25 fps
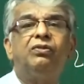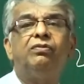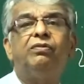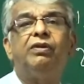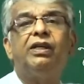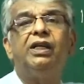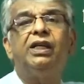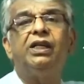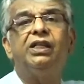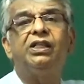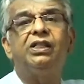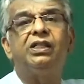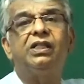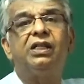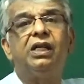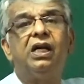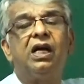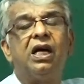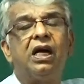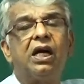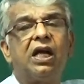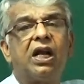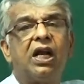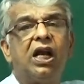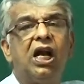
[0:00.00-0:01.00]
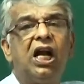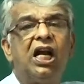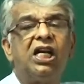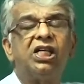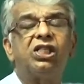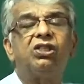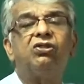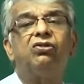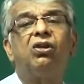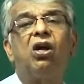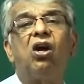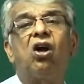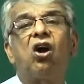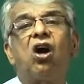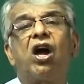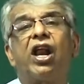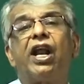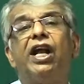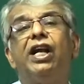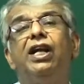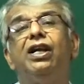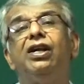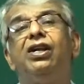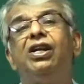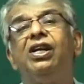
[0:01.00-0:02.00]
which relate to the
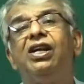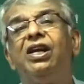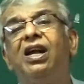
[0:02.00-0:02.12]
current